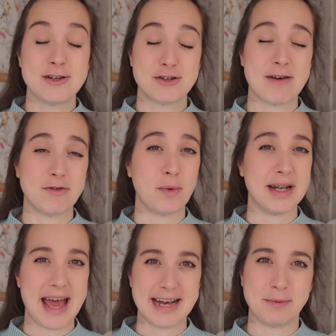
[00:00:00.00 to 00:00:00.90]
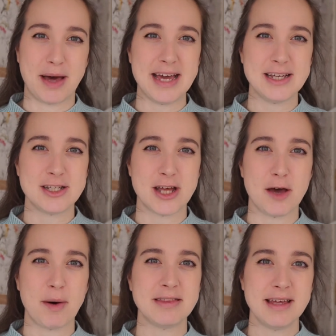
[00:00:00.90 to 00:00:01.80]
the travel one anyway. So
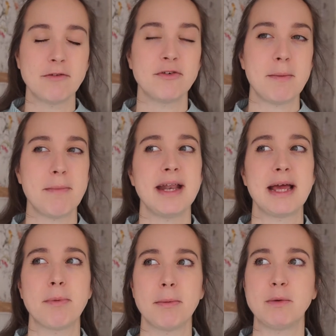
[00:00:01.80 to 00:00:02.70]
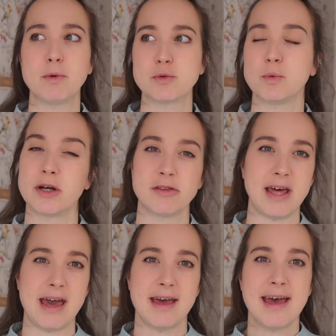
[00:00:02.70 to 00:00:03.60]
I think for the money, it probably was worth
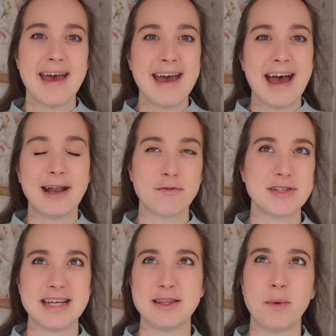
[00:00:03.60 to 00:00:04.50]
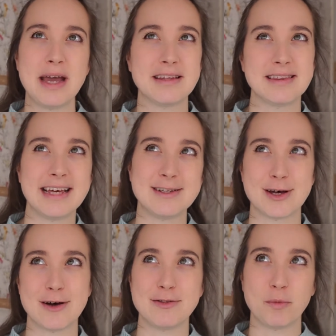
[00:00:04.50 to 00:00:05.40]
it. And obviously the way that things
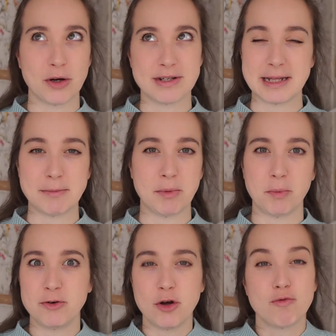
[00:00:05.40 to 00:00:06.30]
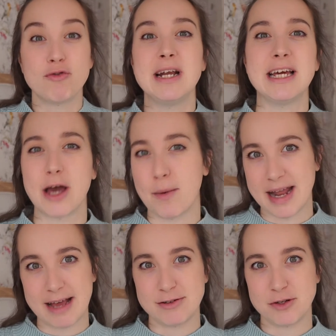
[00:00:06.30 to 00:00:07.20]
are in the world at the moment, we're not really going
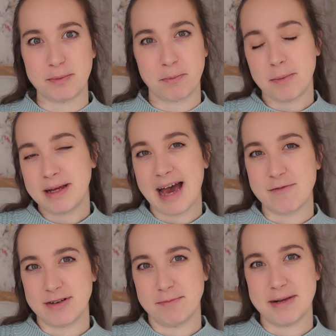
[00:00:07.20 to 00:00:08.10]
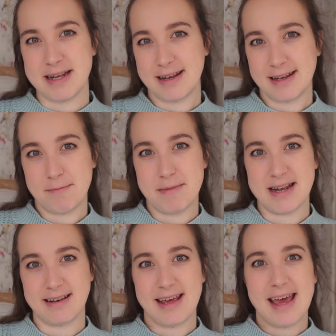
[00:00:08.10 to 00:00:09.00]
out, so we probably haven't been
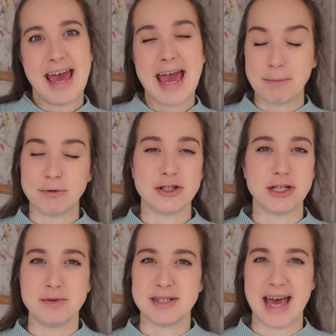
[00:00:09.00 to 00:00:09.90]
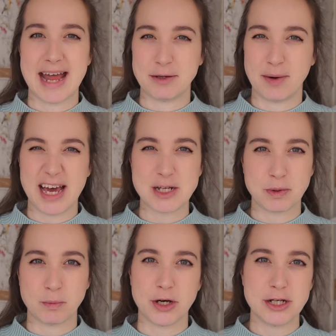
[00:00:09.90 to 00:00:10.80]
been able to use it anyway as
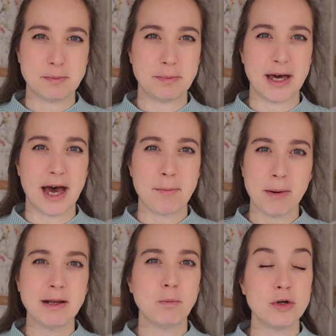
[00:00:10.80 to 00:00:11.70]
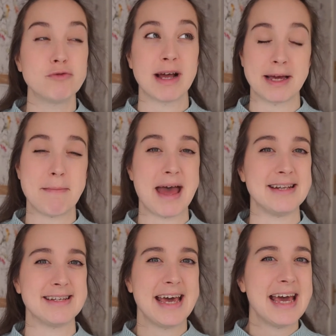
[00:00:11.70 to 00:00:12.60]
we would, but I probably would
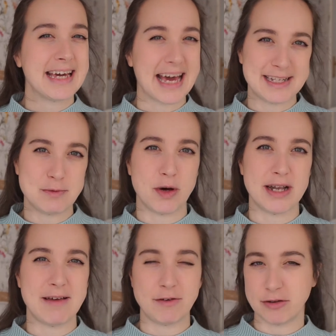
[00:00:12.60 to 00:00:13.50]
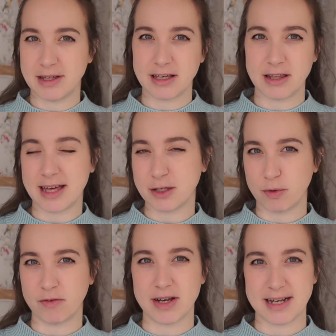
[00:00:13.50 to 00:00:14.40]
recommend getting one if you think that you
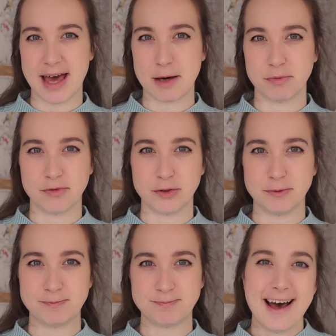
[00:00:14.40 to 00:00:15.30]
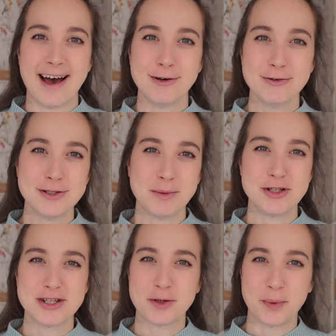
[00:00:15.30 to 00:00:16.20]
would find it helpful. I also would
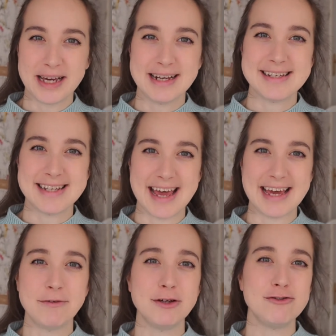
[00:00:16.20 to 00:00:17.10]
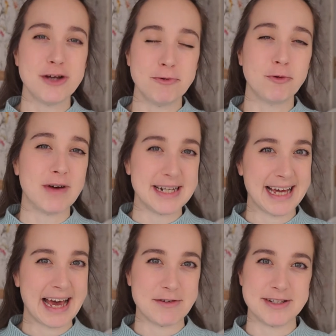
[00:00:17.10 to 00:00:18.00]
just quickly say, if you don't already
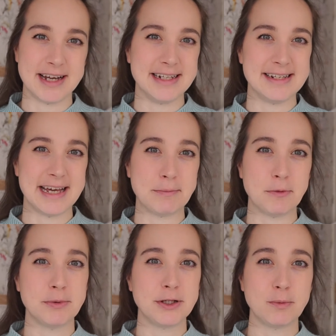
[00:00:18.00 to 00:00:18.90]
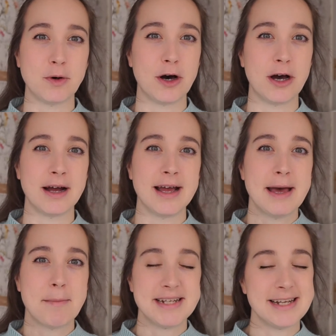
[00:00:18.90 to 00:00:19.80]
have a dining table but you are
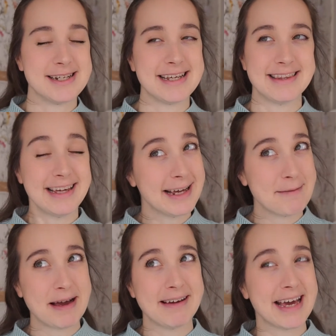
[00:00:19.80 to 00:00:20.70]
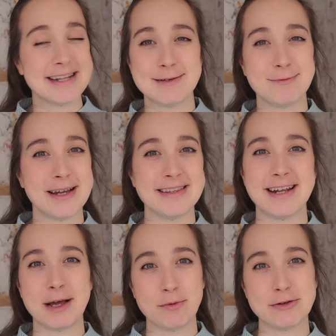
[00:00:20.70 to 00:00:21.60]
potentially thinking about getting one, then
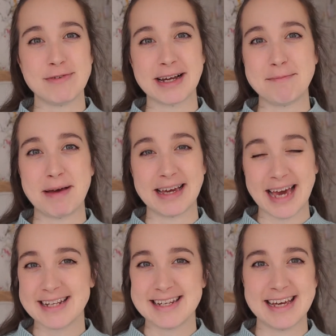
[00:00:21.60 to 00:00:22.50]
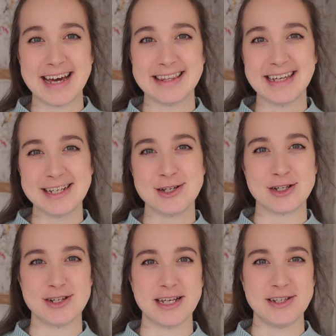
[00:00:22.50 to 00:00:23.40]
I would recommend getting it. I think it's
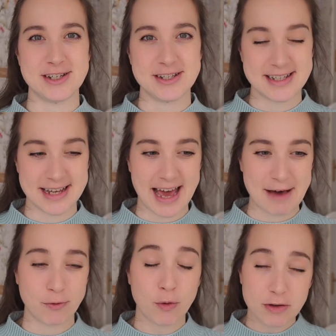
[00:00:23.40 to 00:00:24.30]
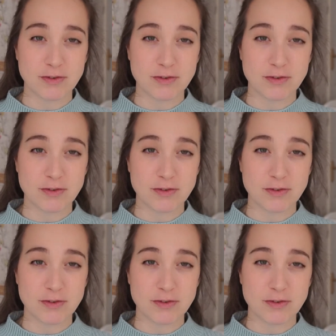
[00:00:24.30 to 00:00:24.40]
just nice just to have all